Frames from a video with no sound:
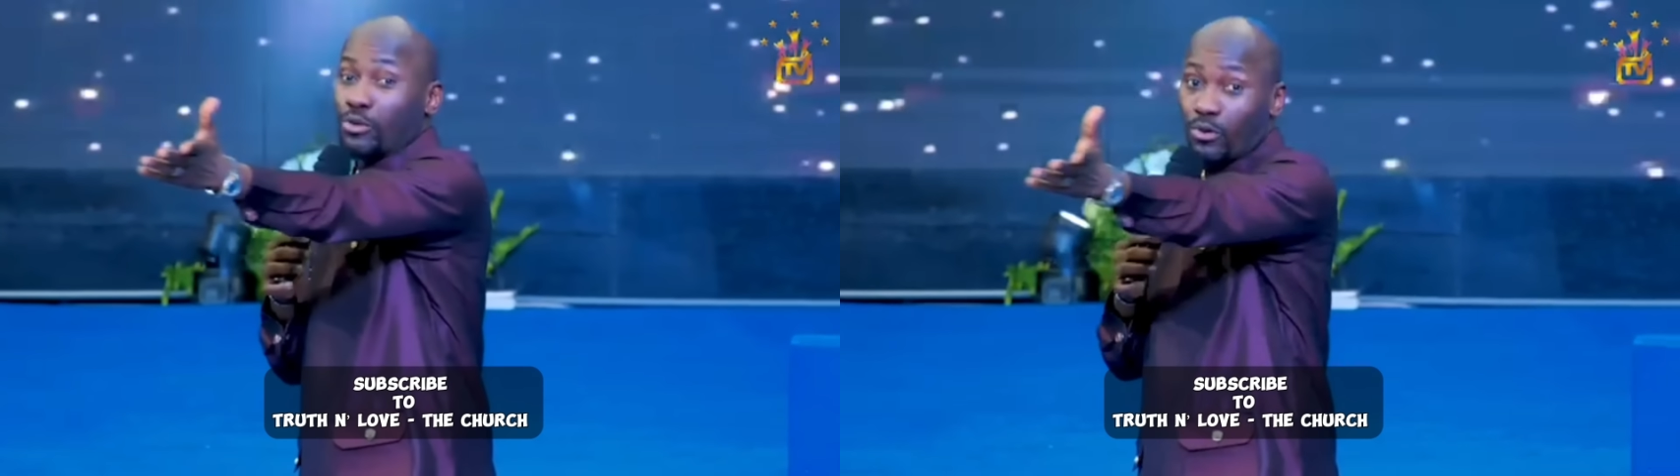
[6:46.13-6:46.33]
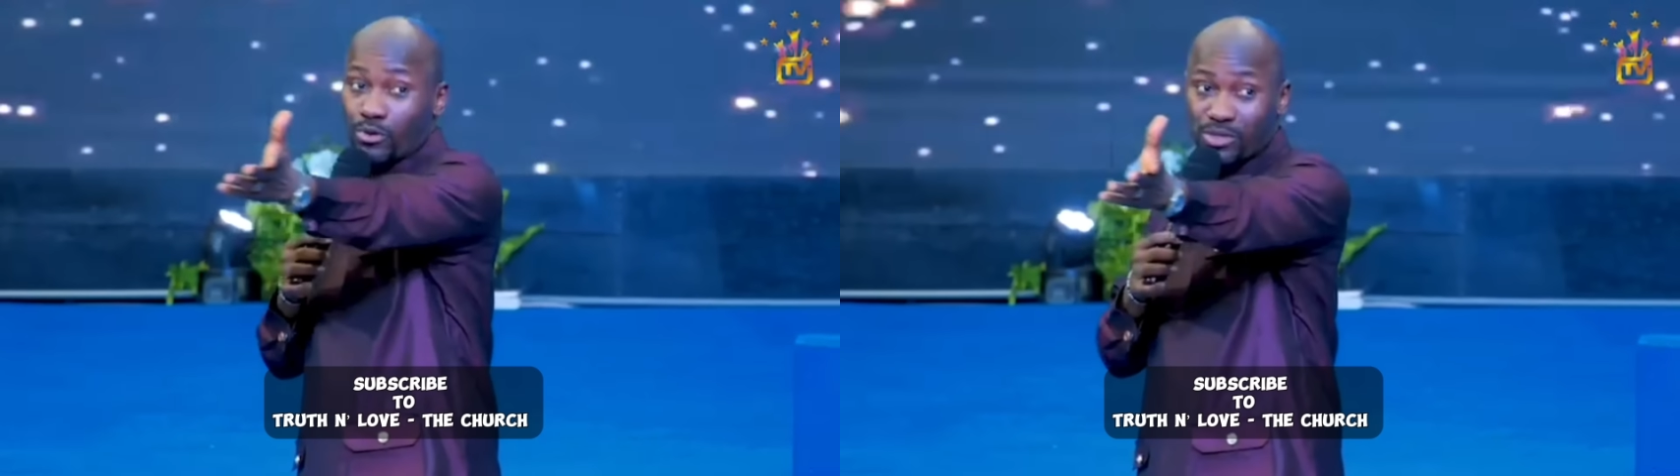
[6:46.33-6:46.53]

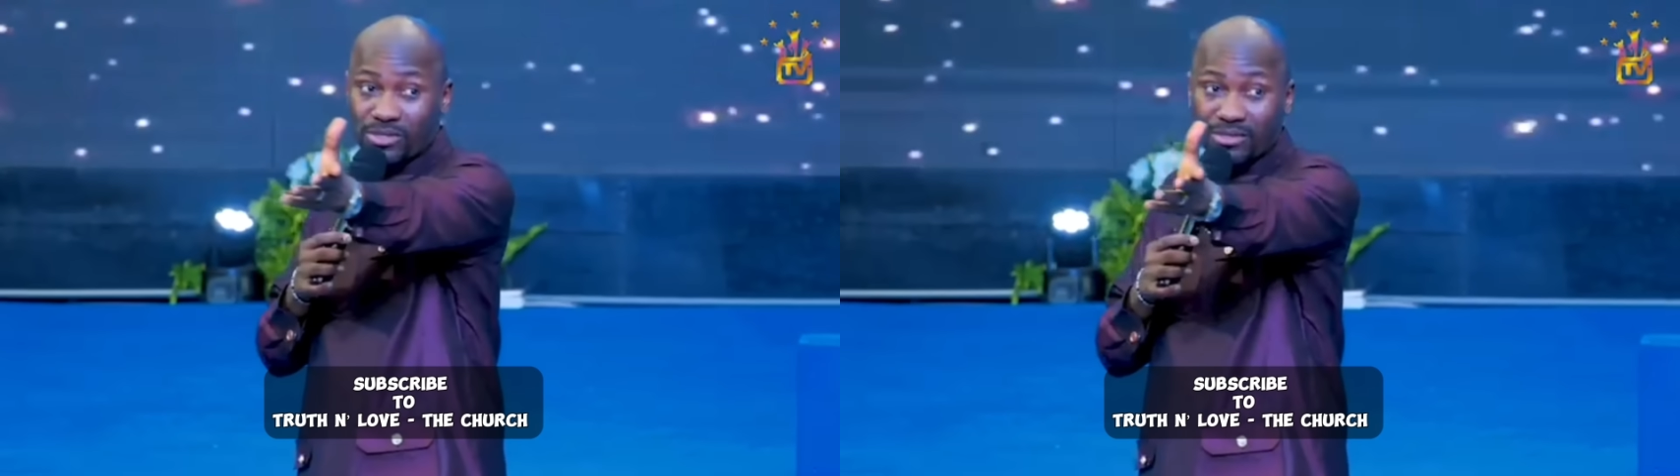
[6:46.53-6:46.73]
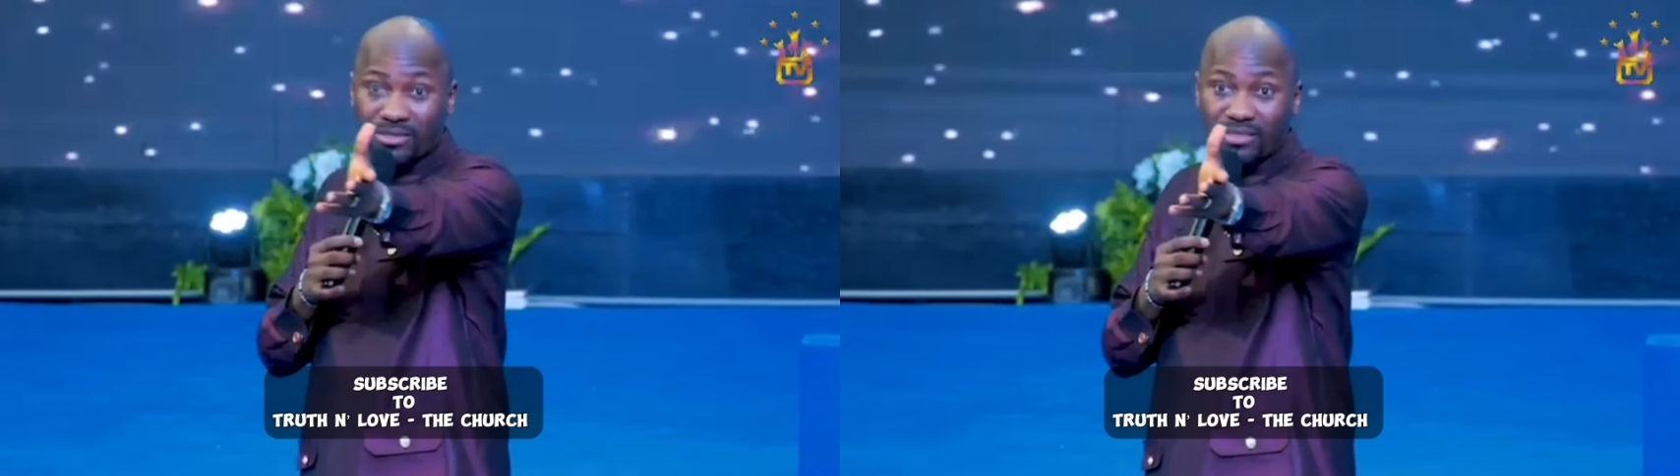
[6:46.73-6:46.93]
close.
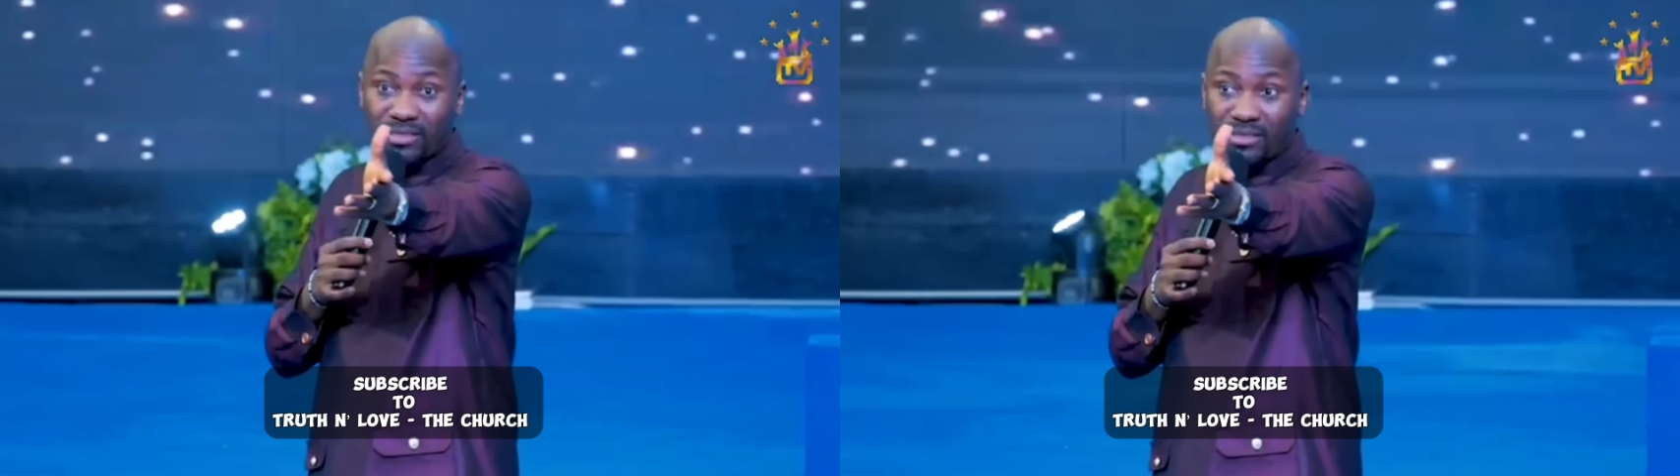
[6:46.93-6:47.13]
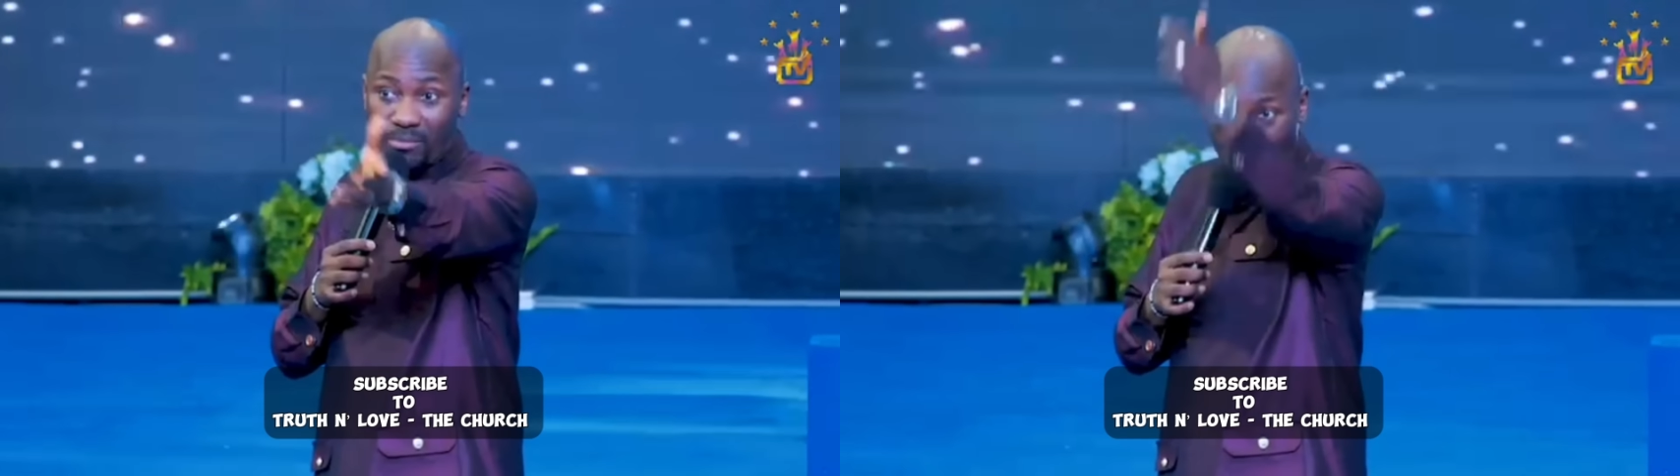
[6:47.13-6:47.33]

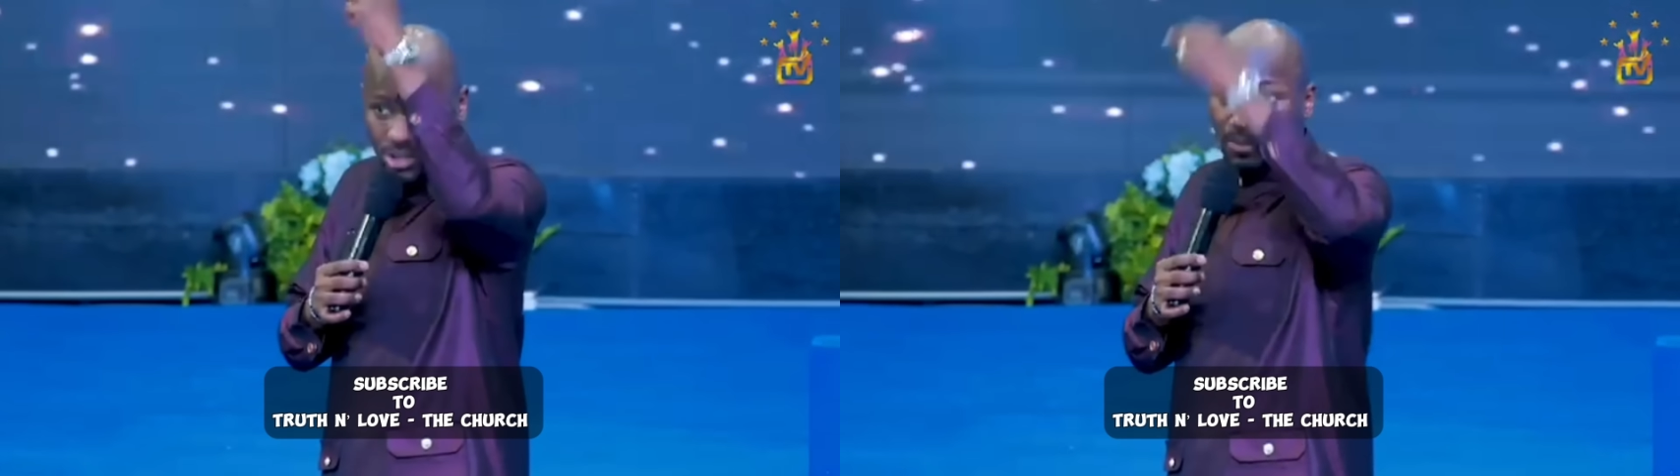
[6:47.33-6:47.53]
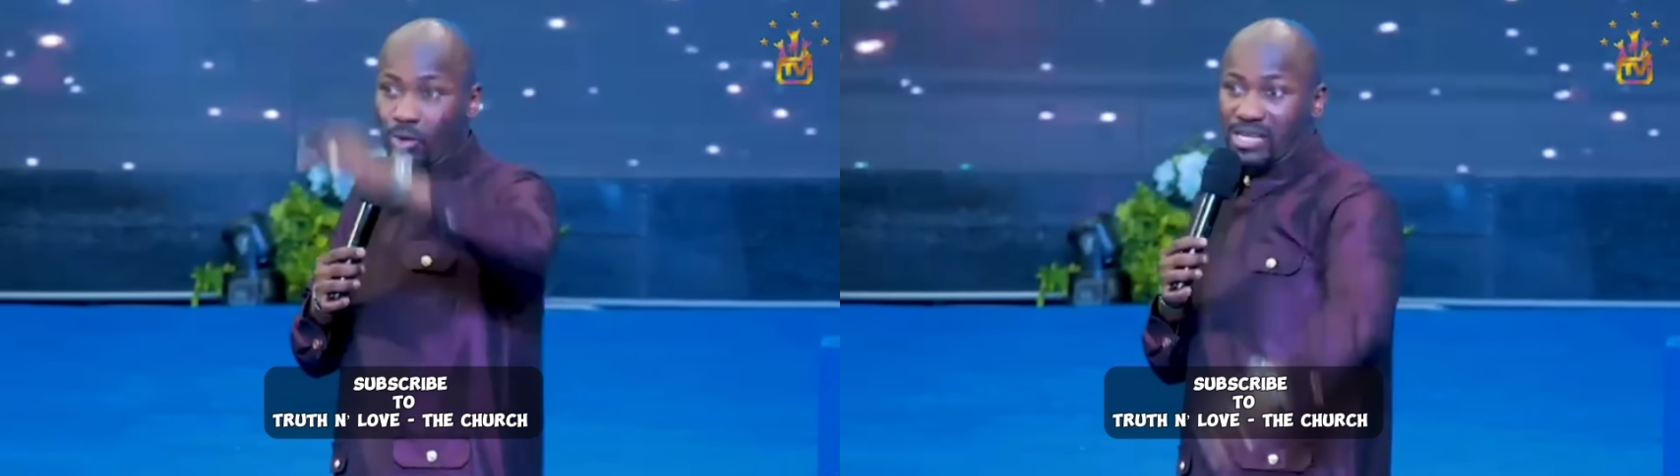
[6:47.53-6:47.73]

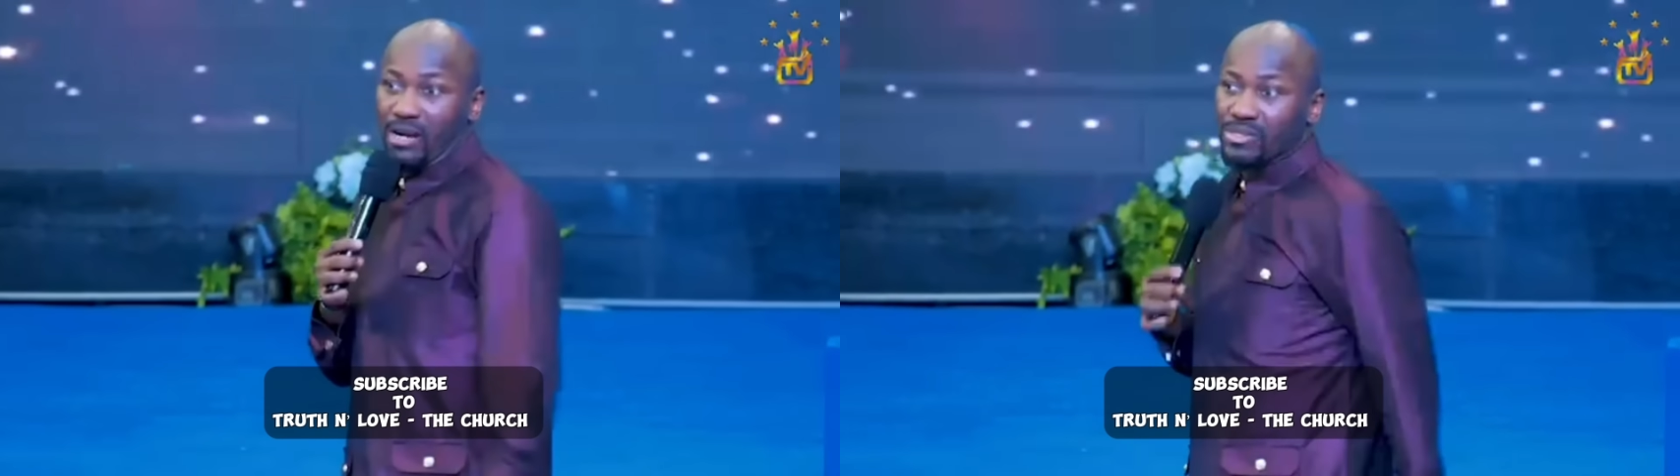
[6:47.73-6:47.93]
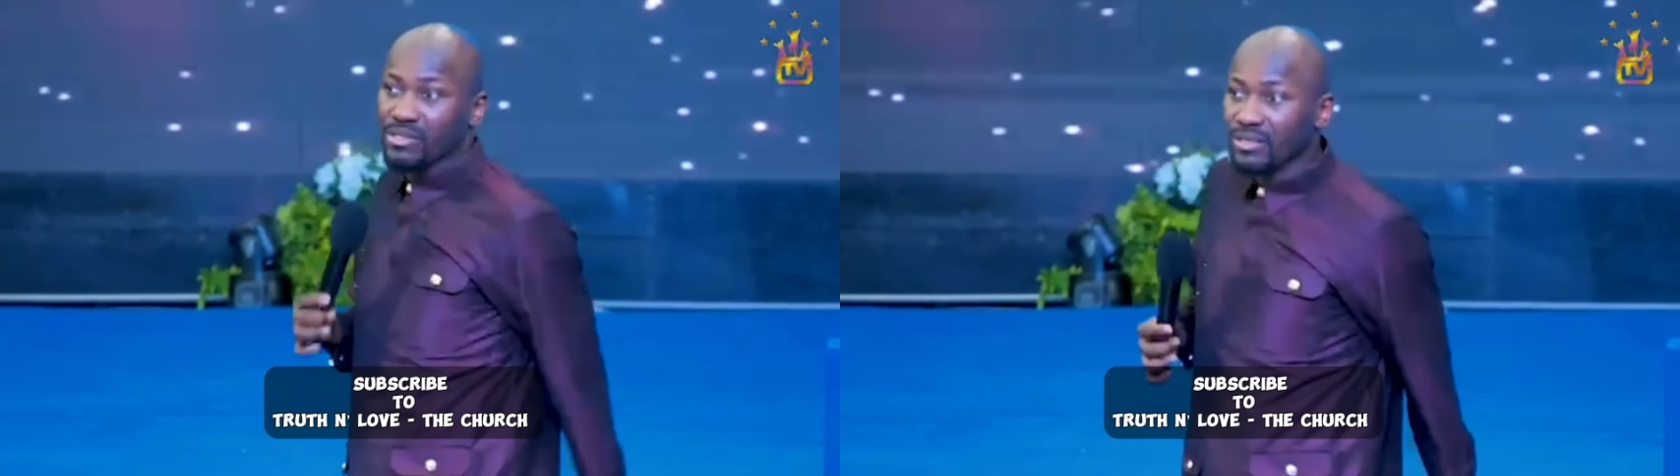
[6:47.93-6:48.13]
Watch out.